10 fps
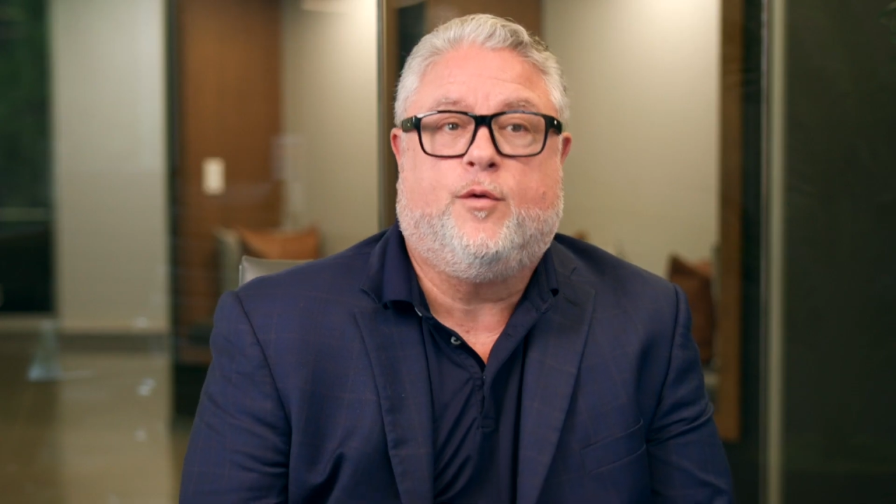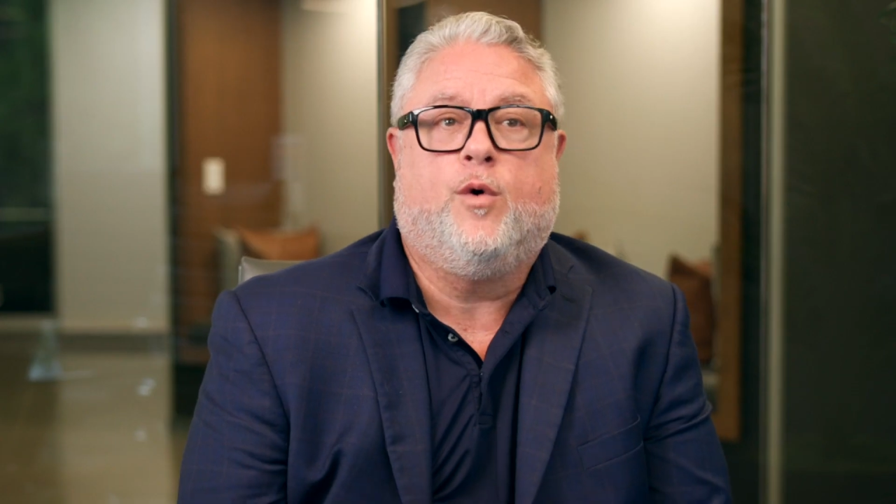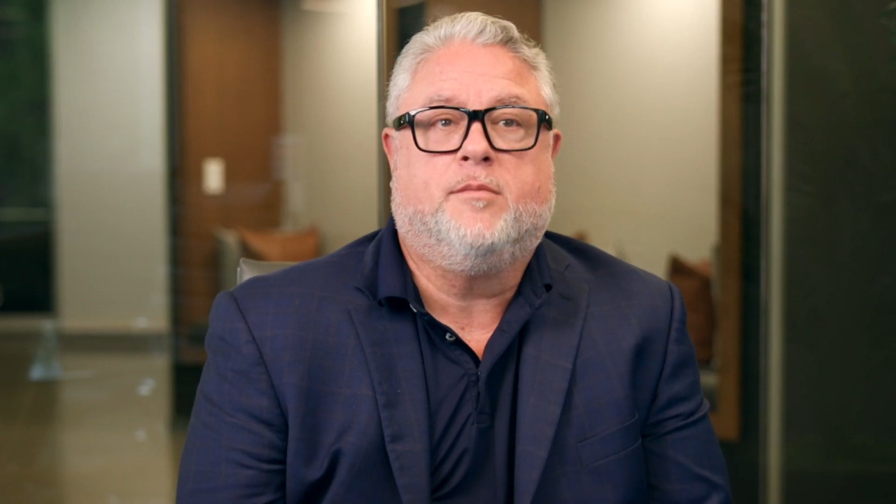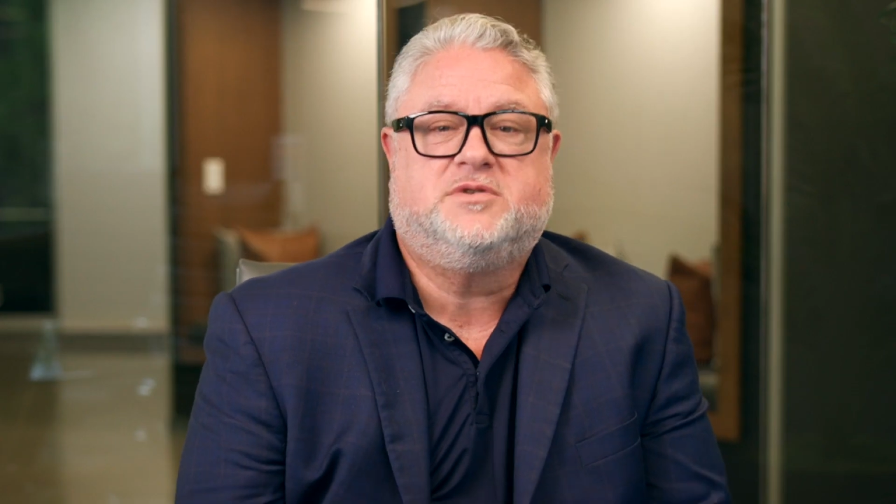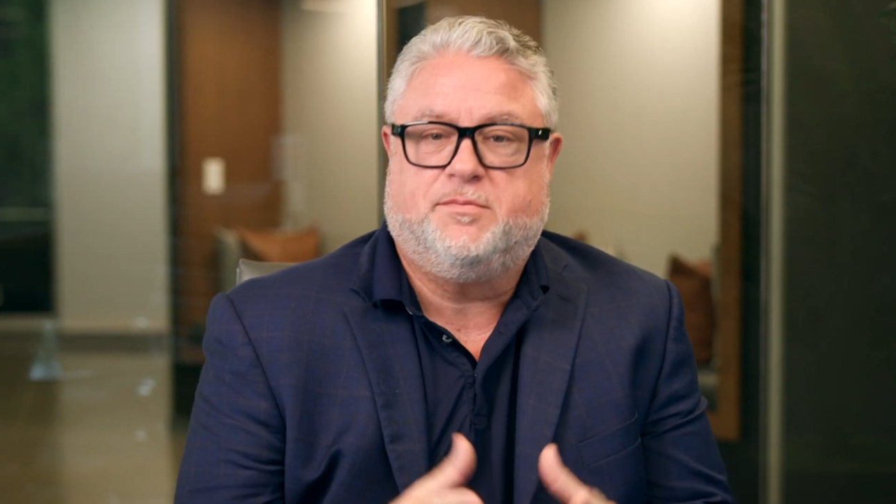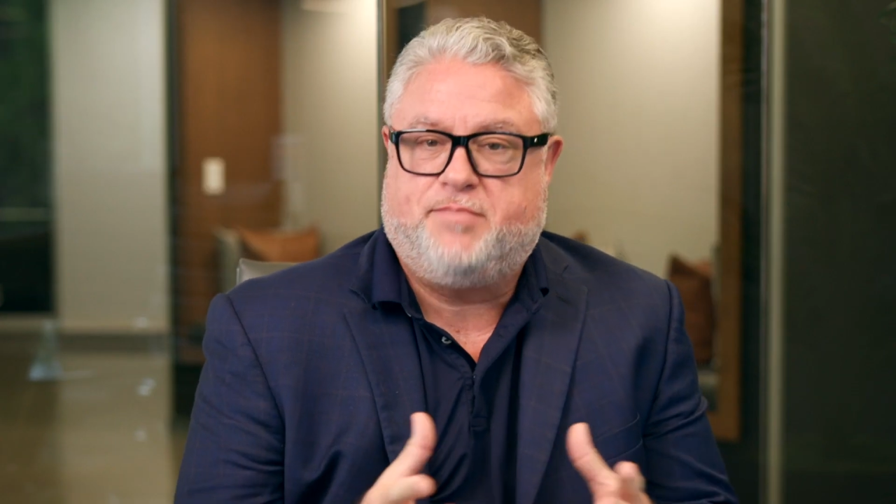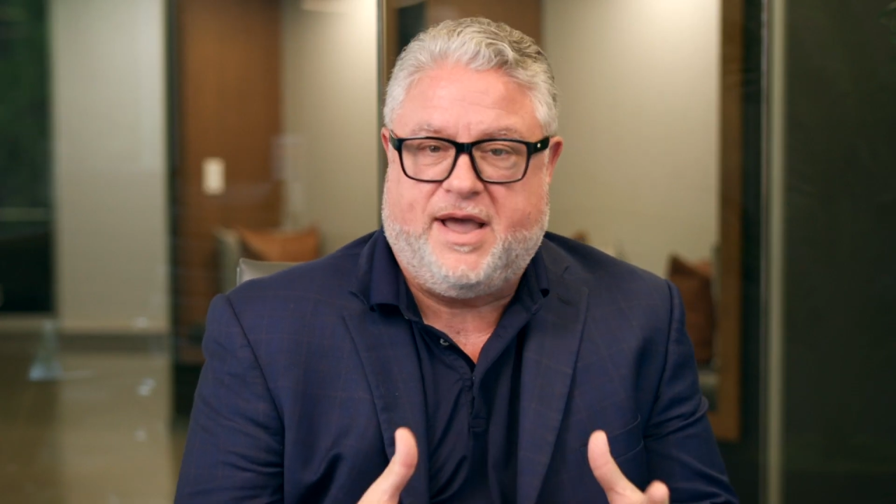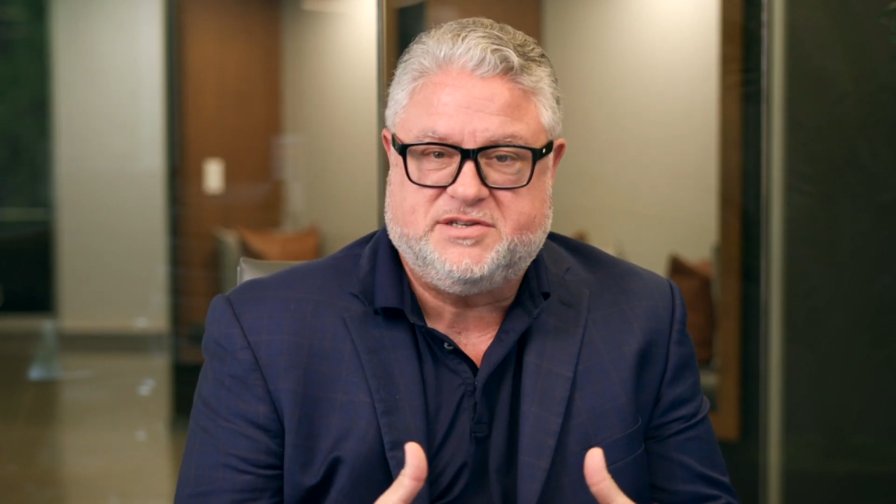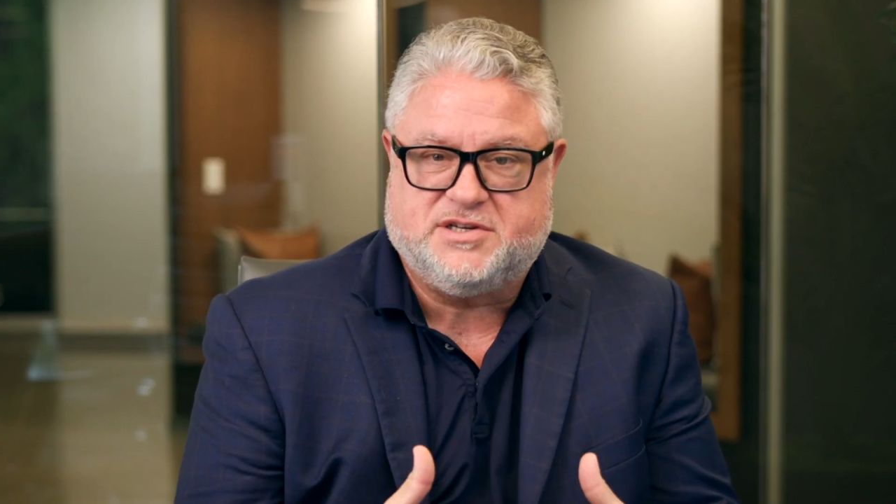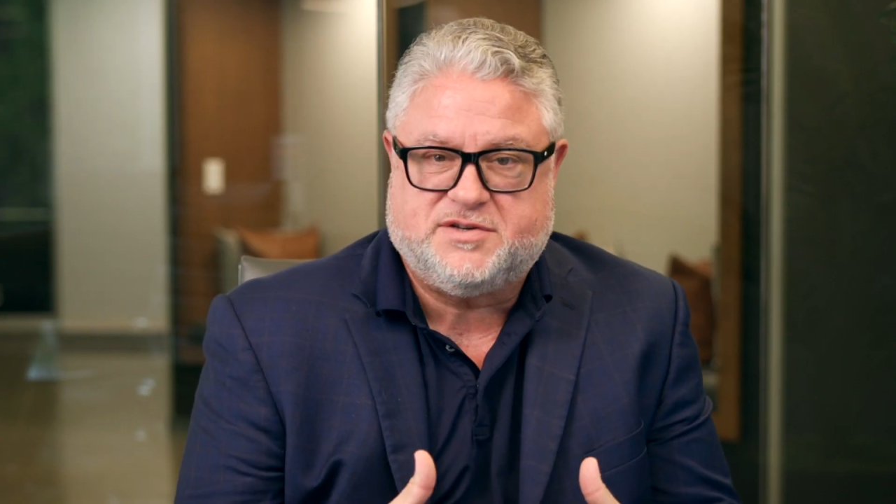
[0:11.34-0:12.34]
forms the
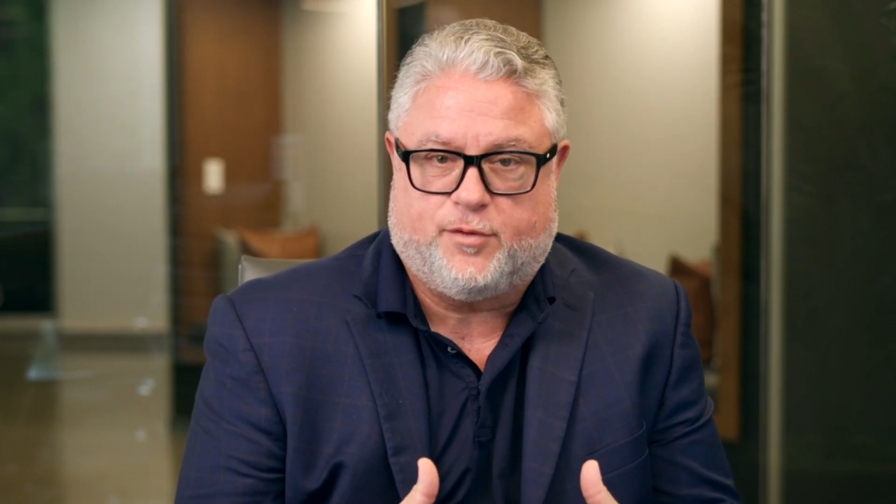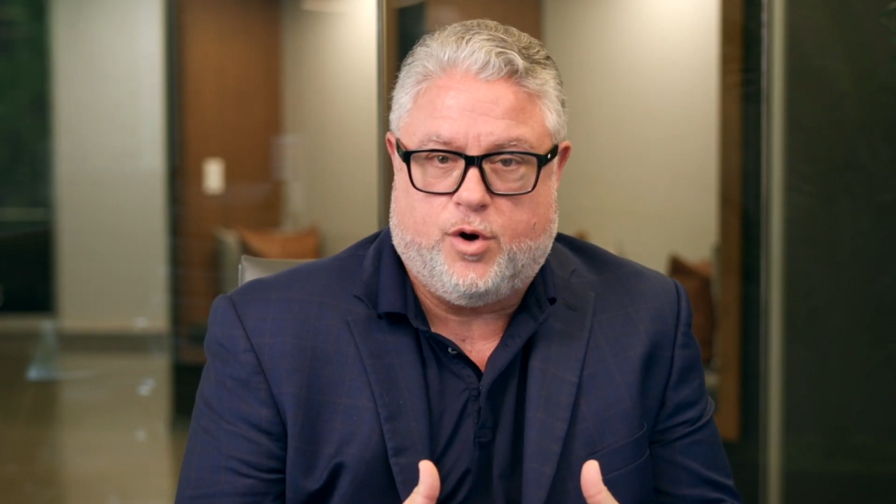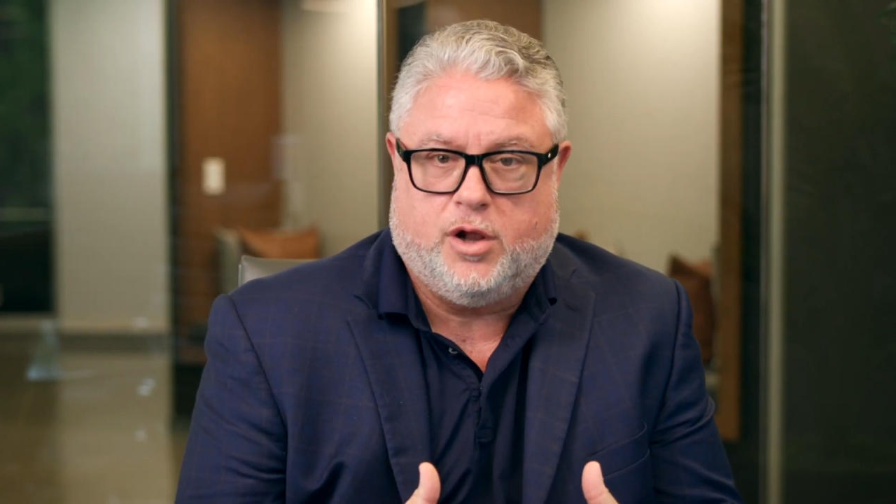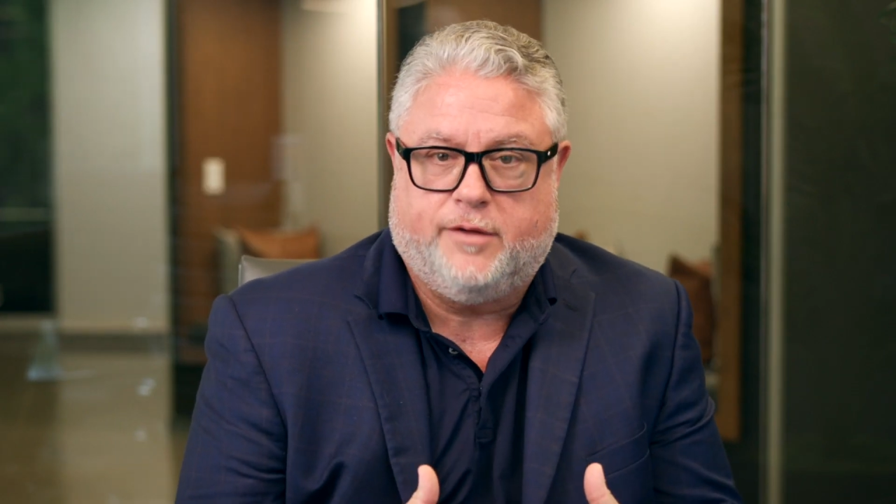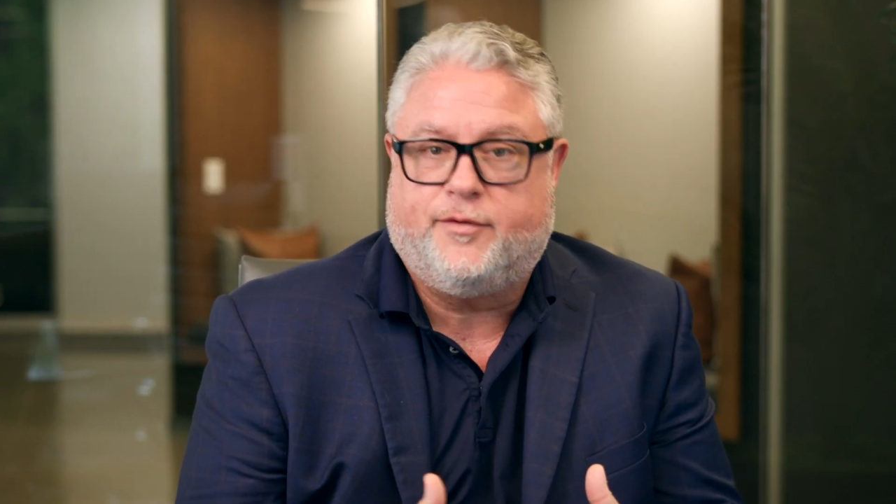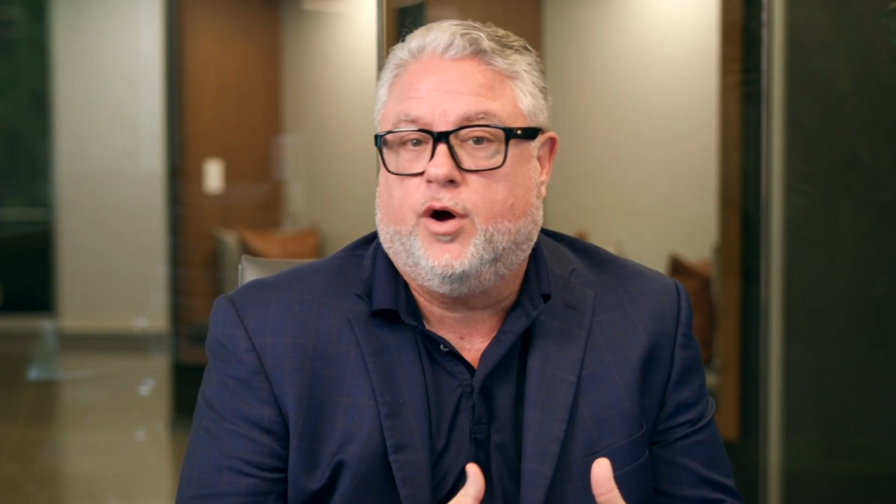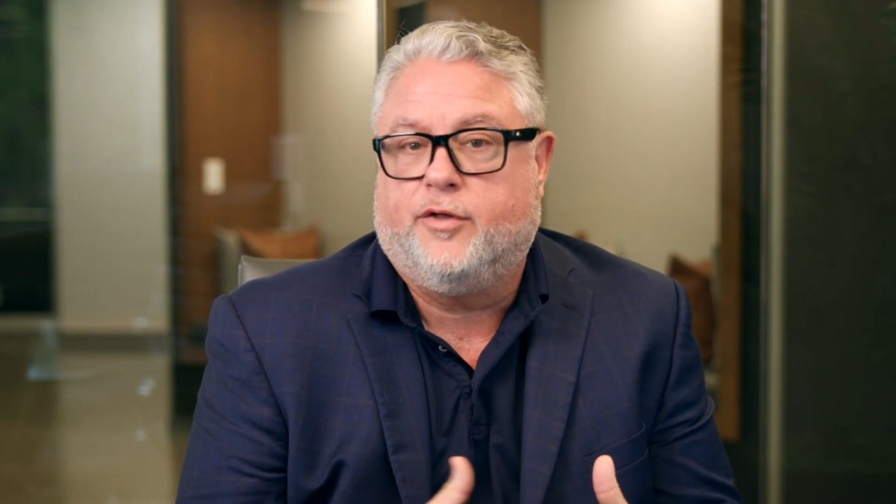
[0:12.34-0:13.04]
basis for all of